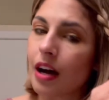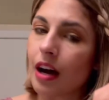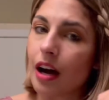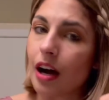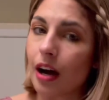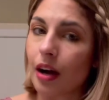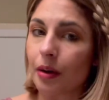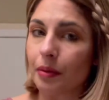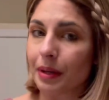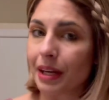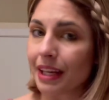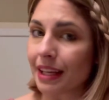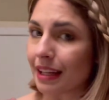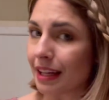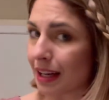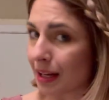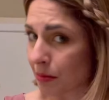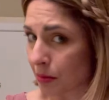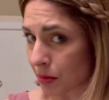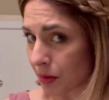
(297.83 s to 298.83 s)
All right,
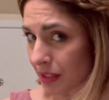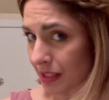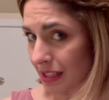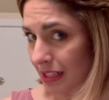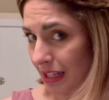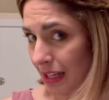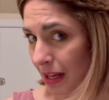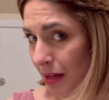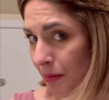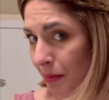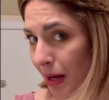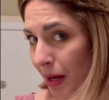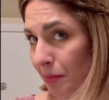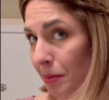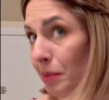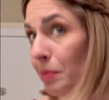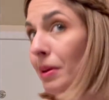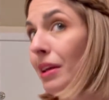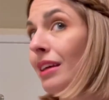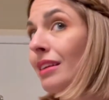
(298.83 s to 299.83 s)
I'm going to get a
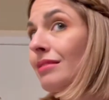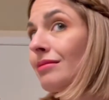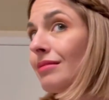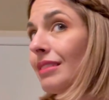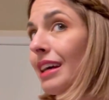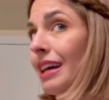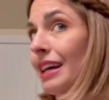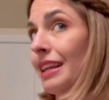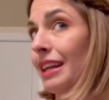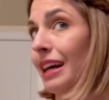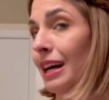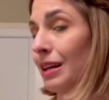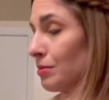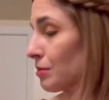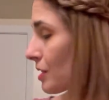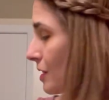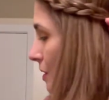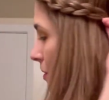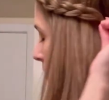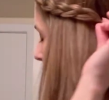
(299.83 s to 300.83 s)
bobby pin and I'm
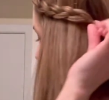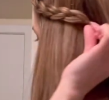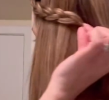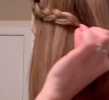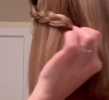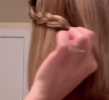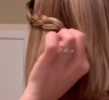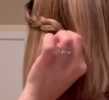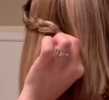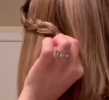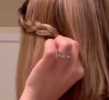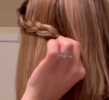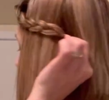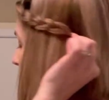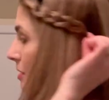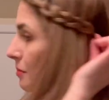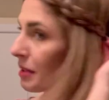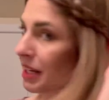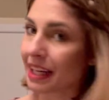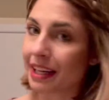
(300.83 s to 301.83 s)
just going to attach it
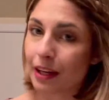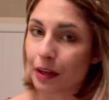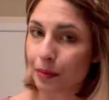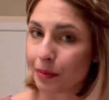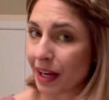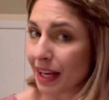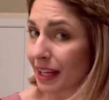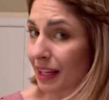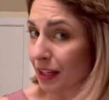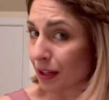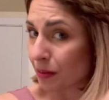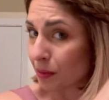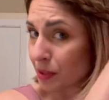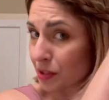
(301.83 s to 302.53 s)
to my hair right here.